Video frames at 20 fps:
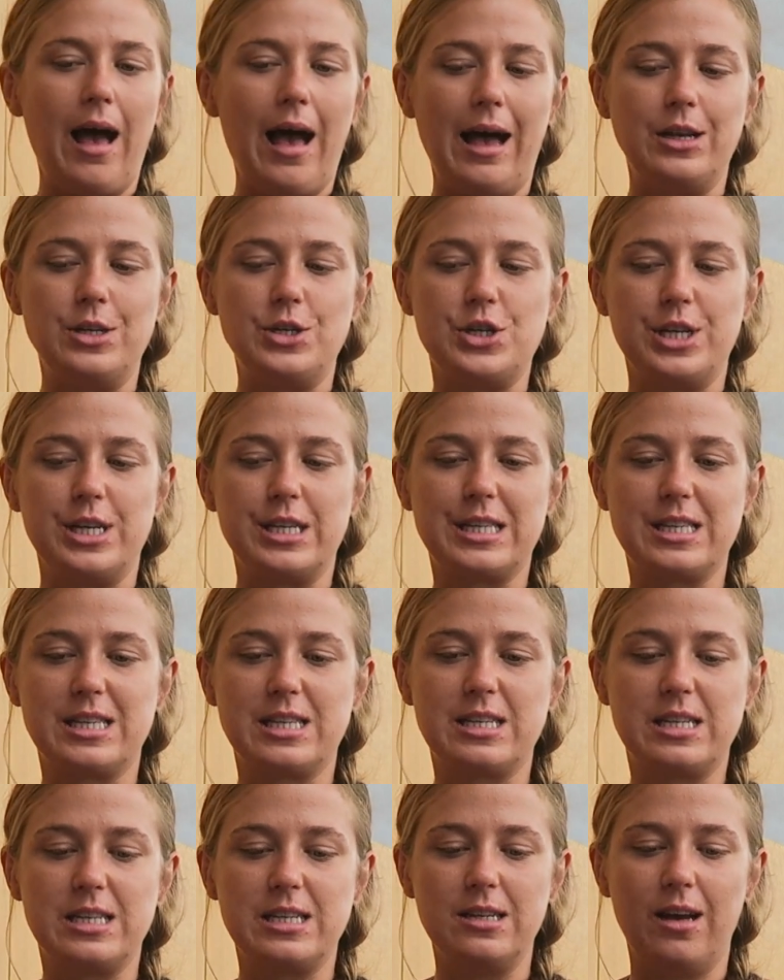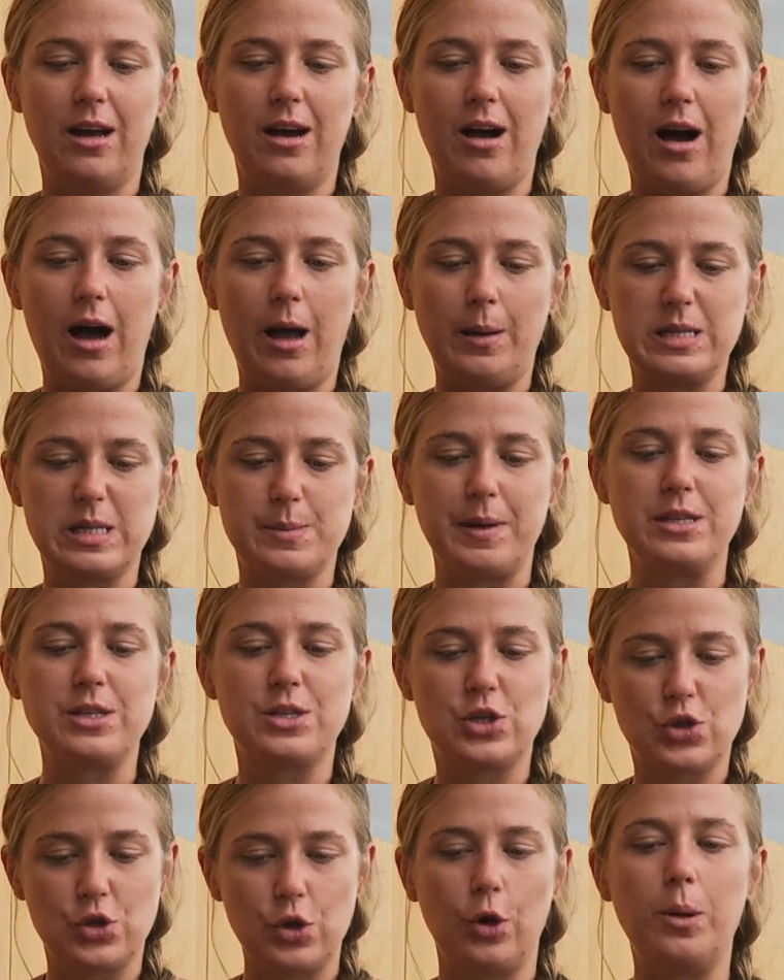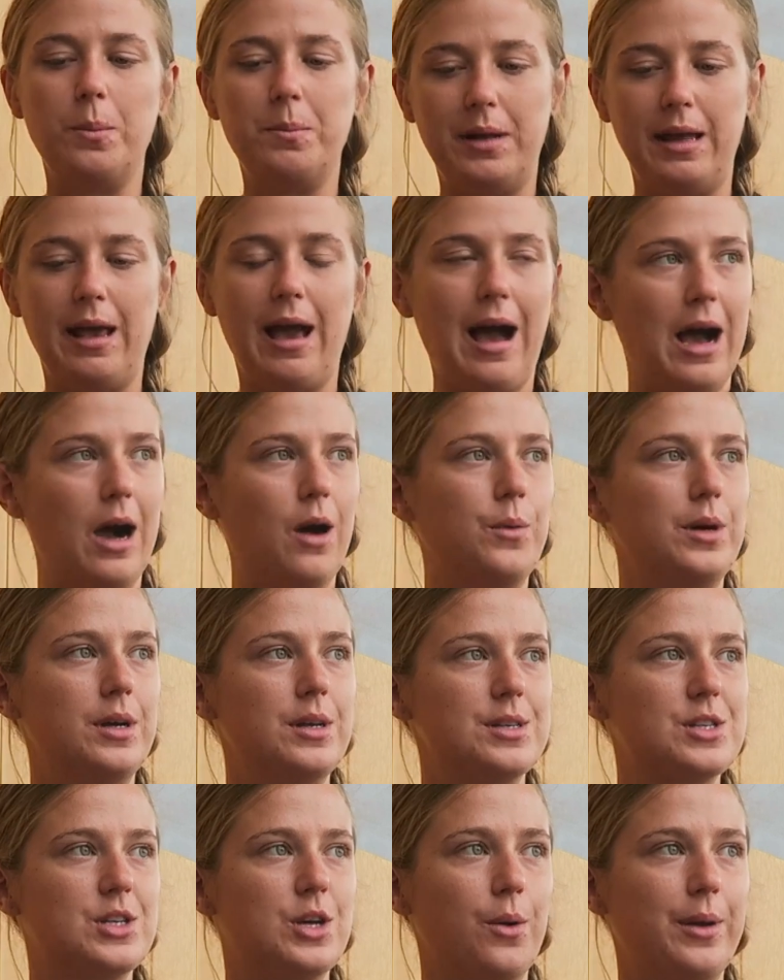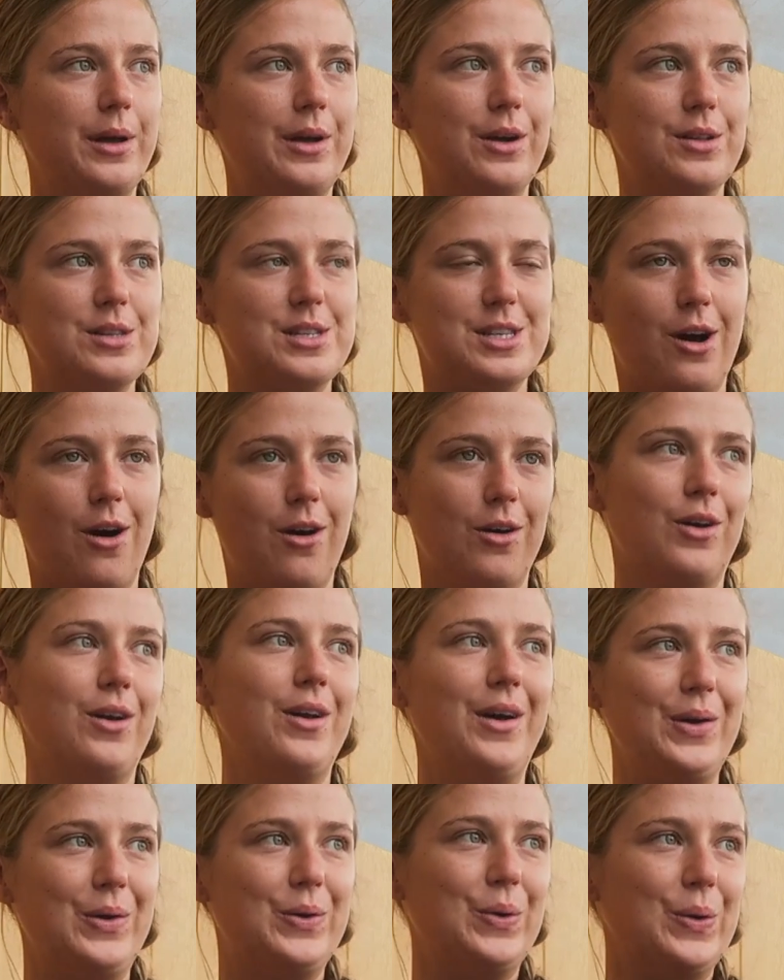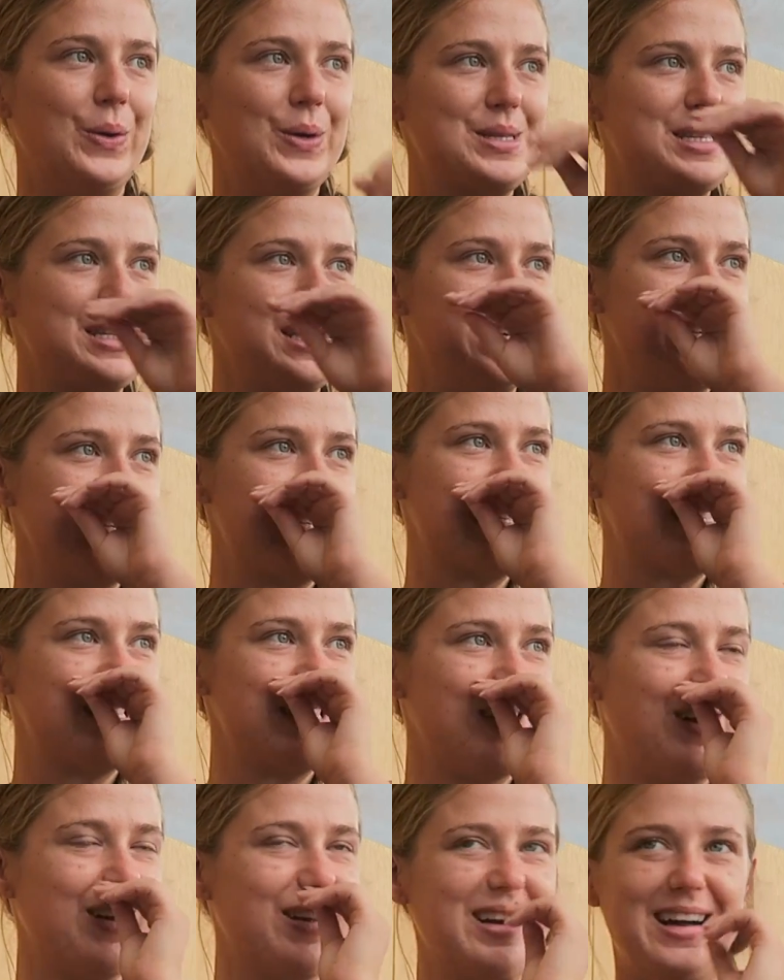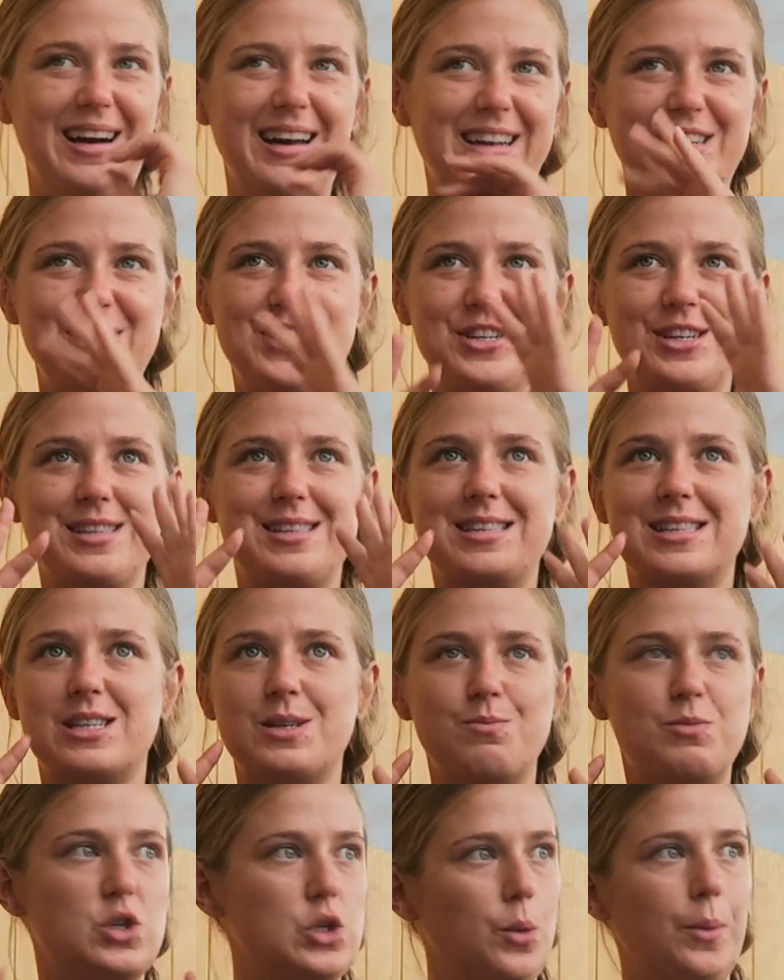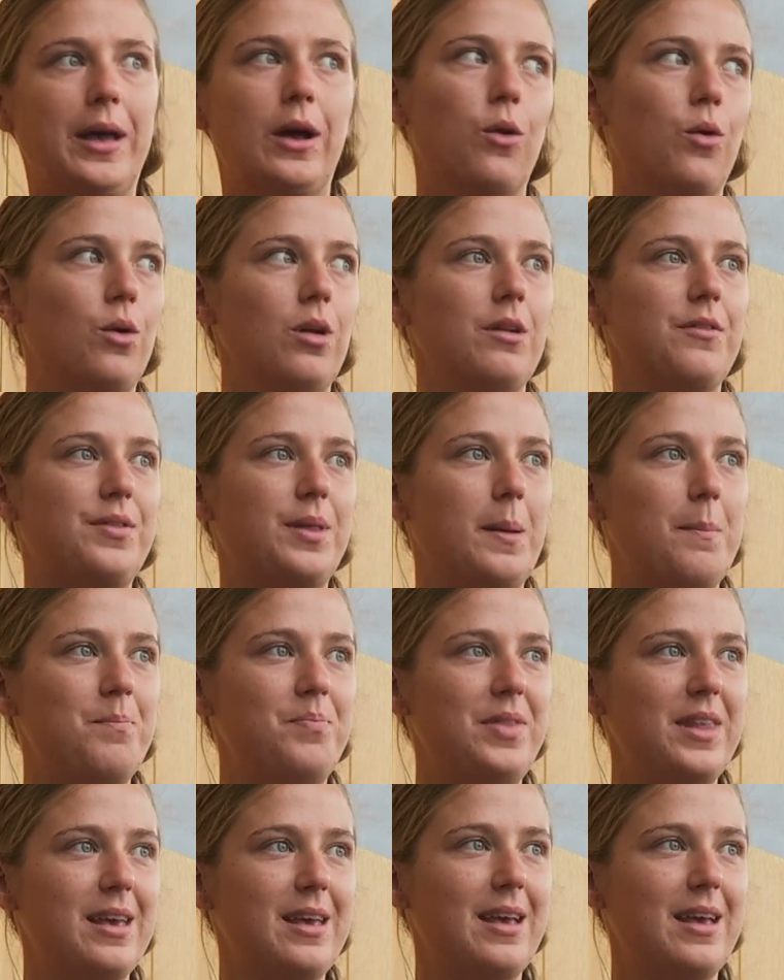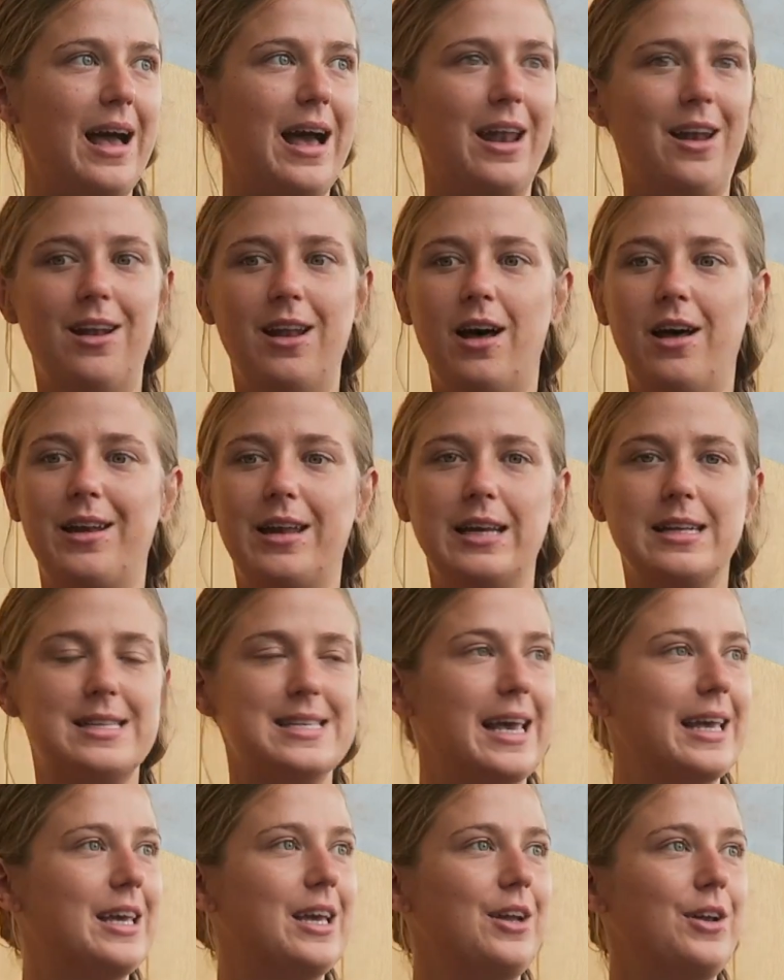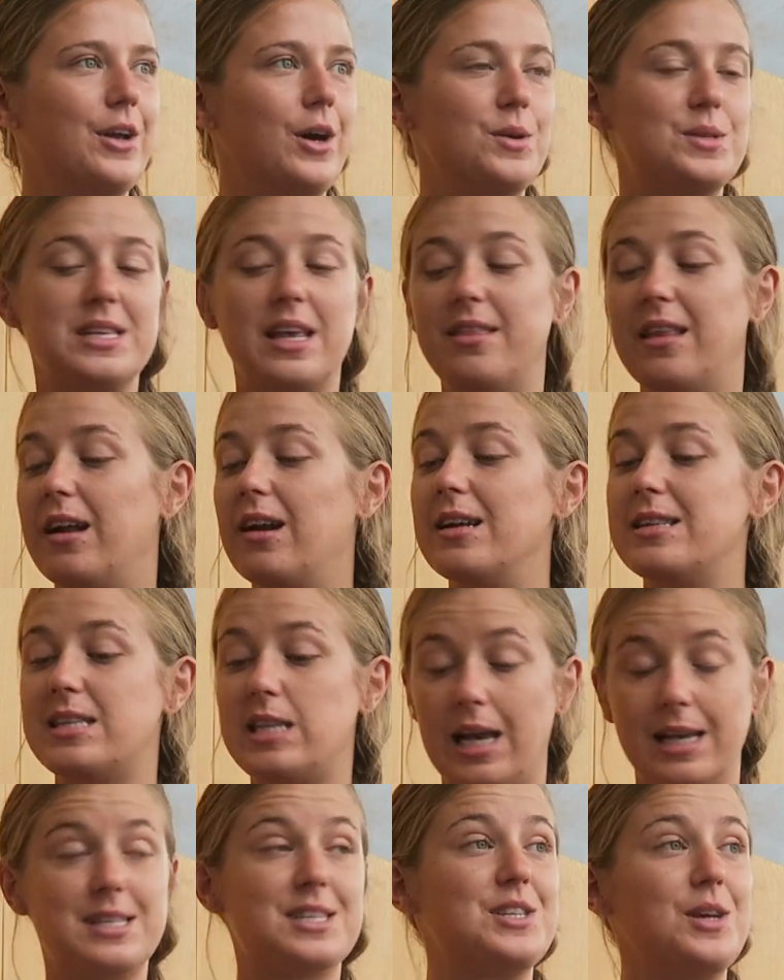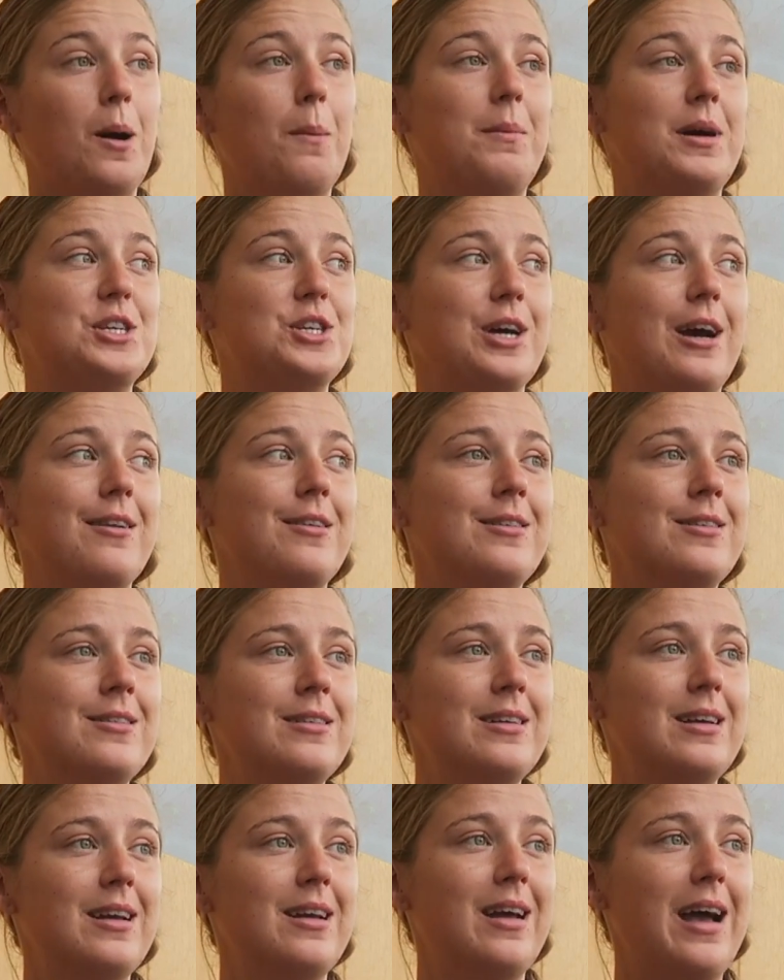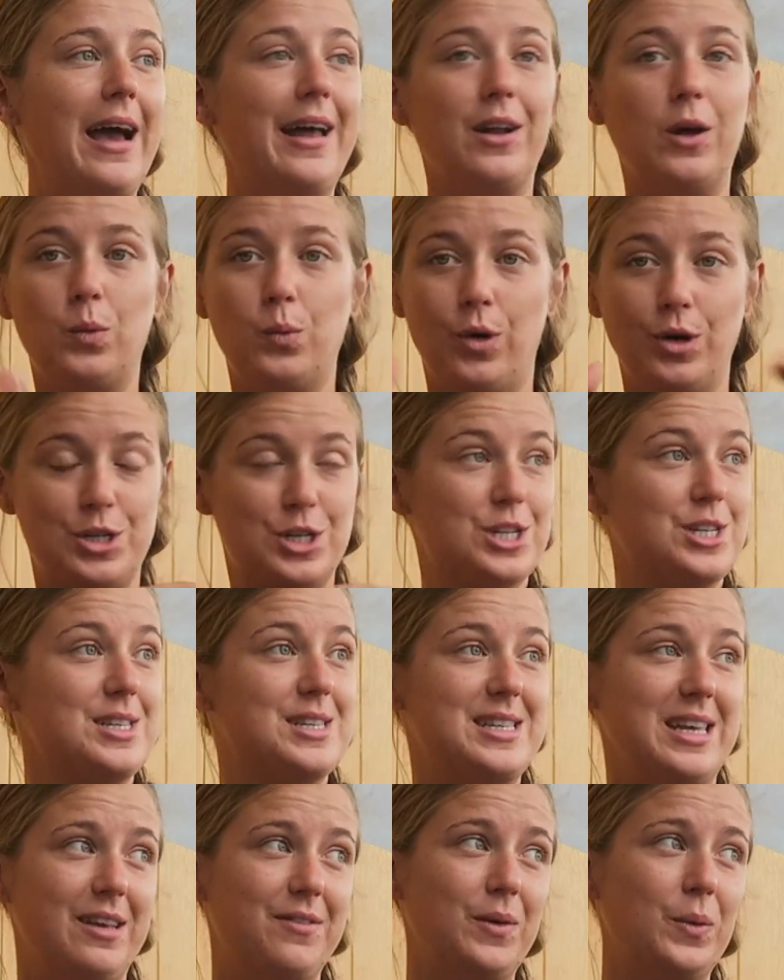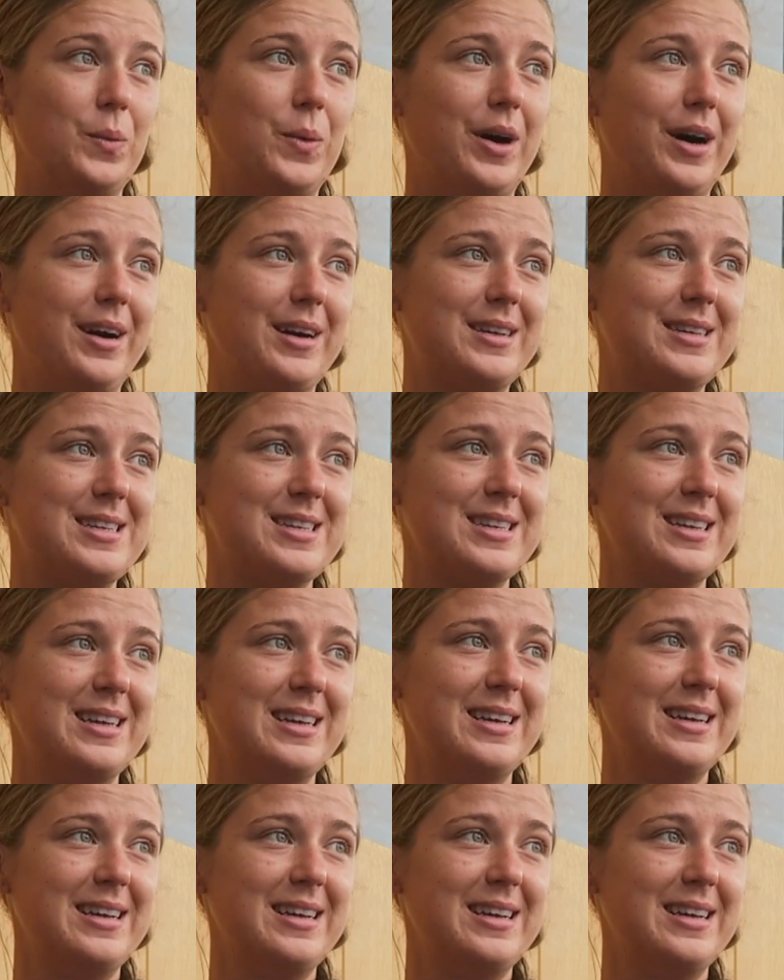And I spent so many hours going on to online courses online and just doing all of them and learning and taking notes. And then I'd test it on my channel and I'd watch to see if it worked.